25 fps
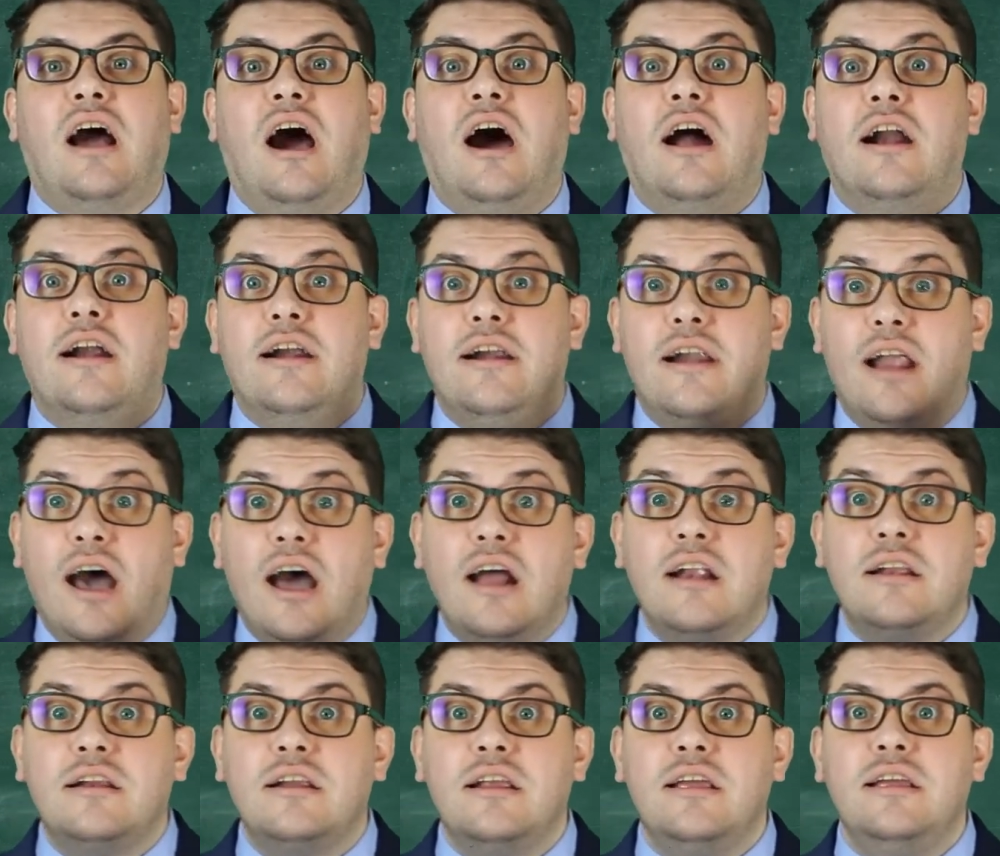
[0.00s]
are
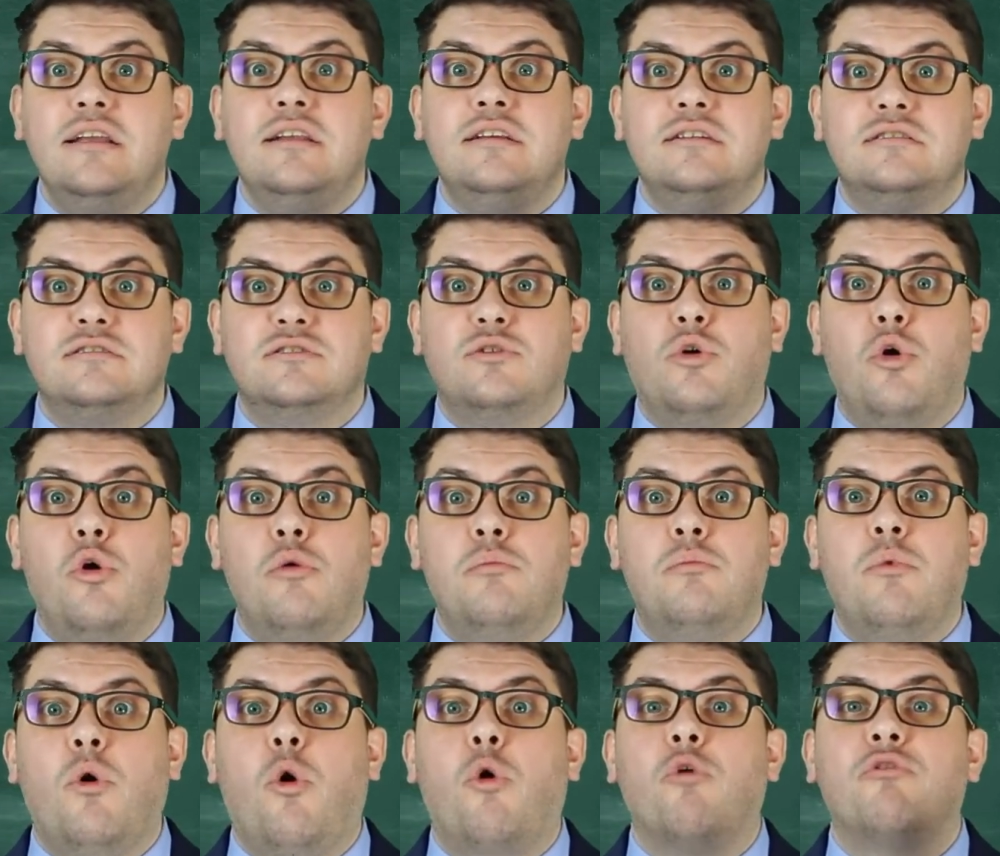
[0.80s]
not in the
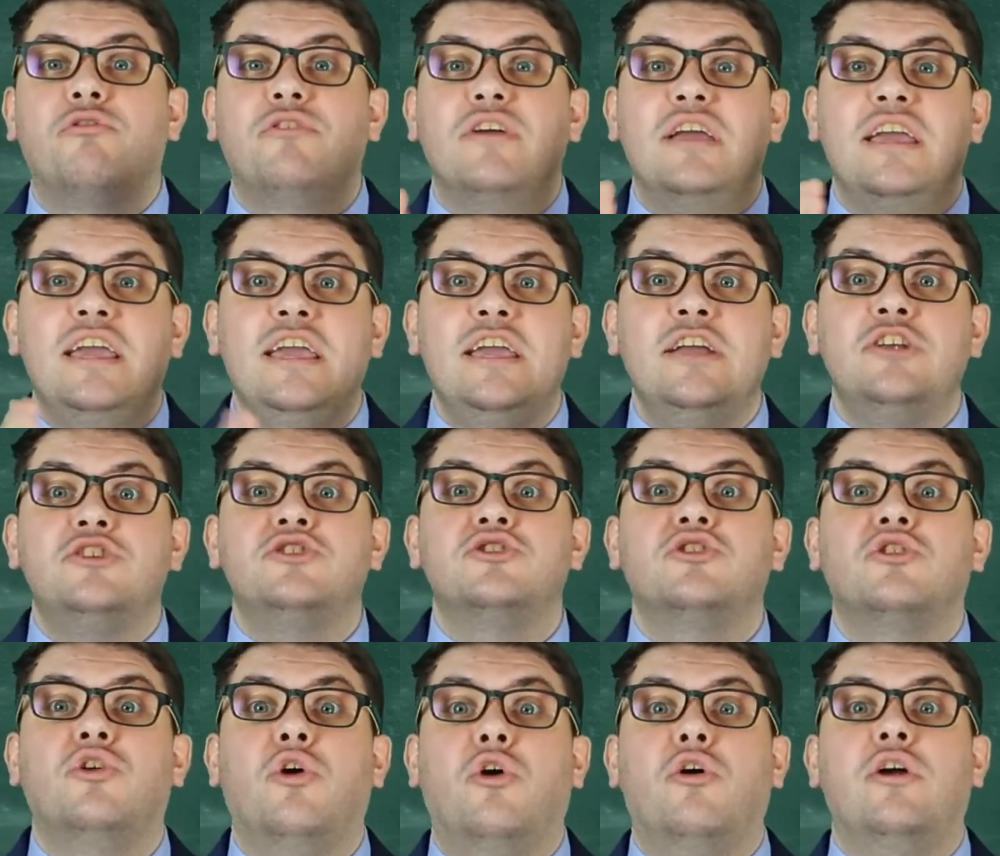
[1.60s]
scope of
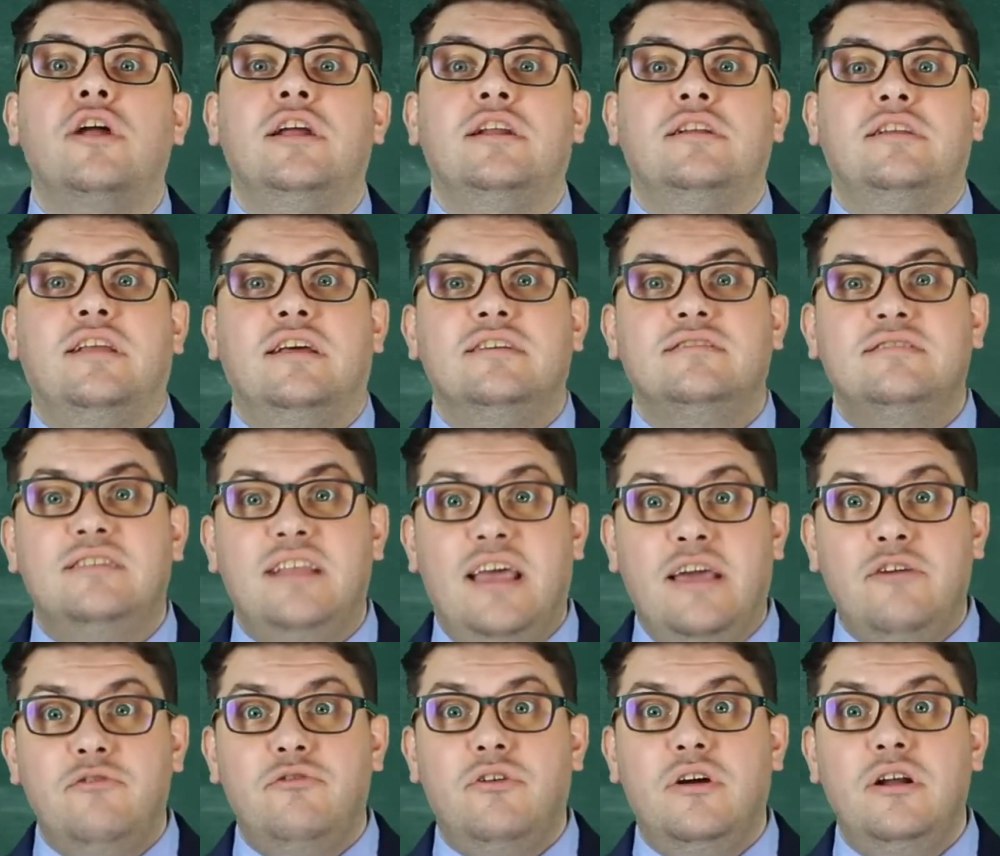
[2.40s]
each current test
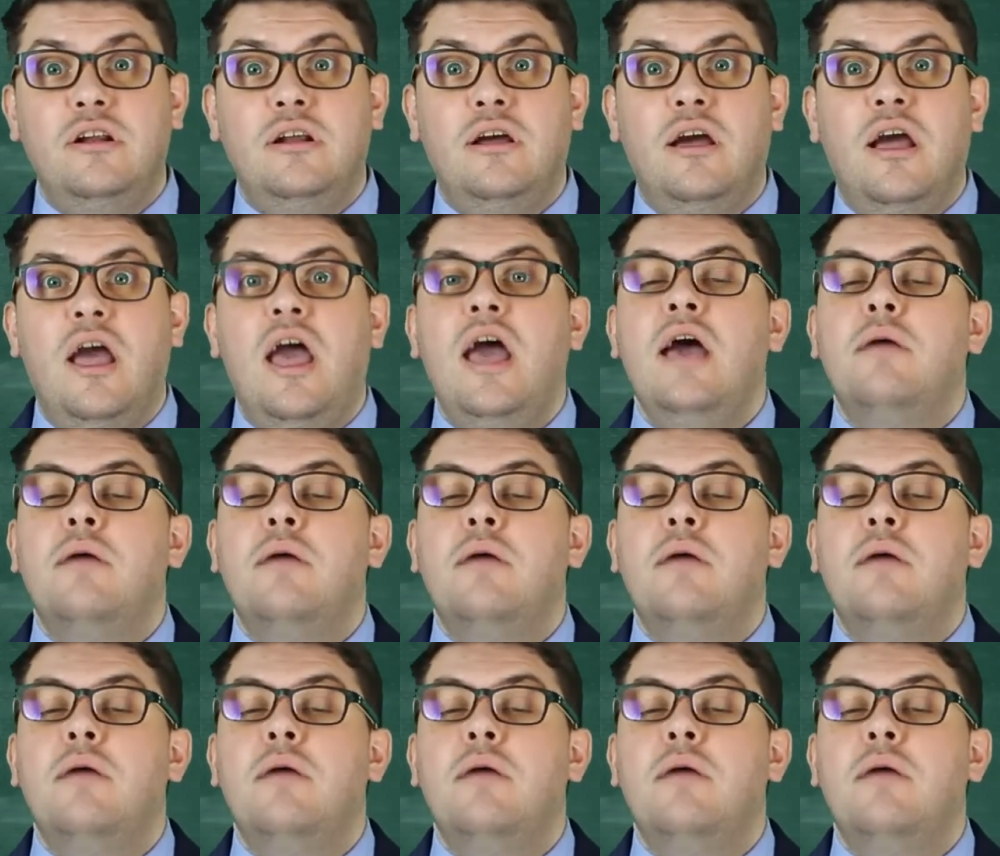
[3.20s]
level,